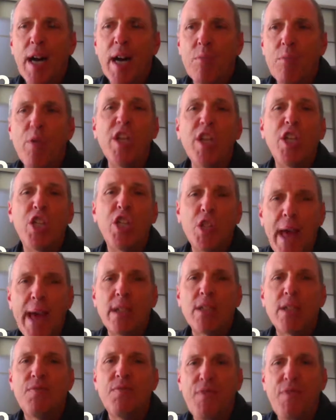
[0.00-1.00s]

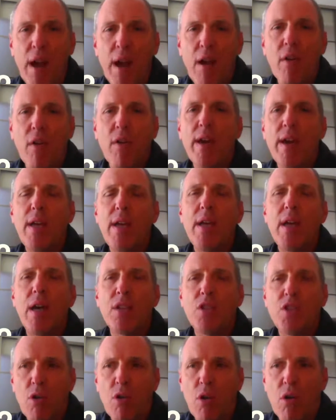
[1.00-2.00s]
respects very
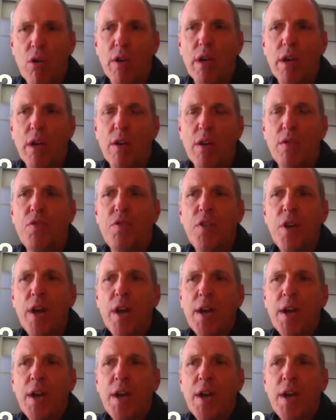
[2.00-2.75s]
assertive,